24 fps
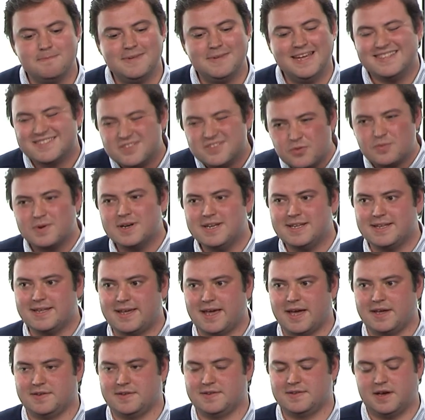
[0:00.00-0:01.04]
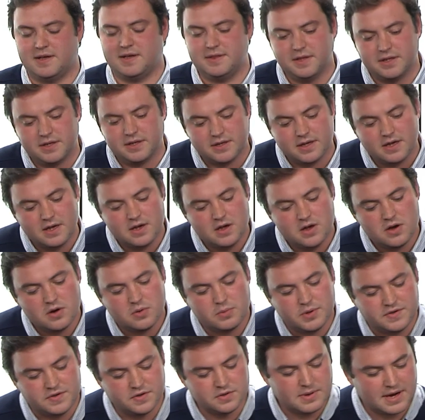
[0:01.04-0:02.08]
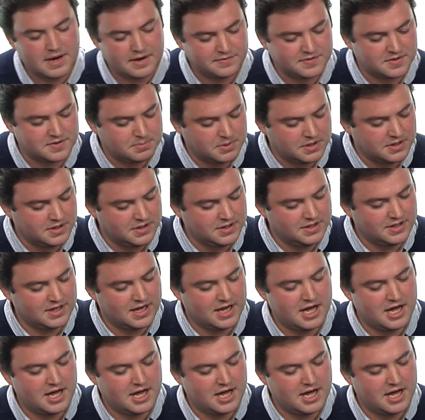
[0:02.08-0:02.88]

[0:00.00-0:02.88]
It's not really the case. I think we do have to be,